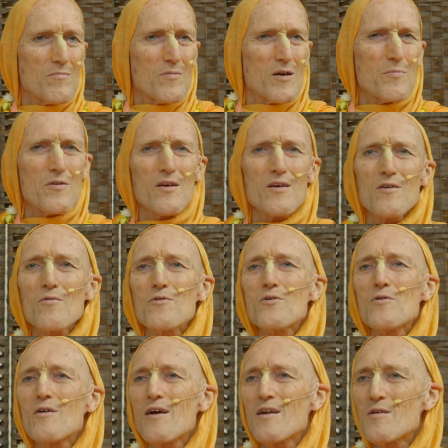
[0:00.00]
Maybe they don't
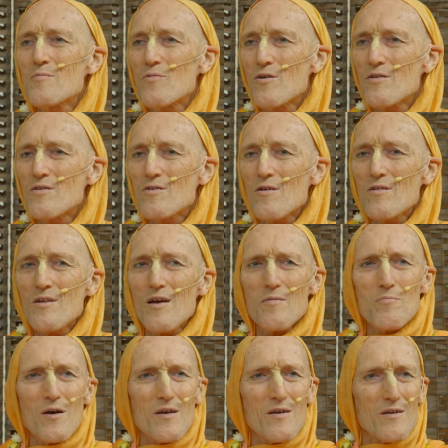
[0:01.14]
do it anymore. It's all
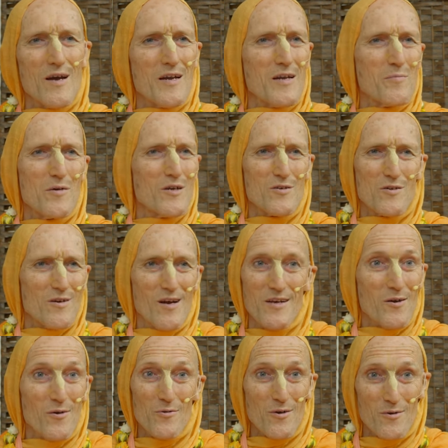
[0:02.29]
done by animation. I
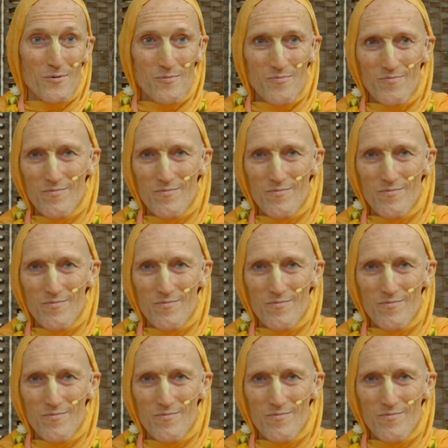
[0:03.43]
don't know.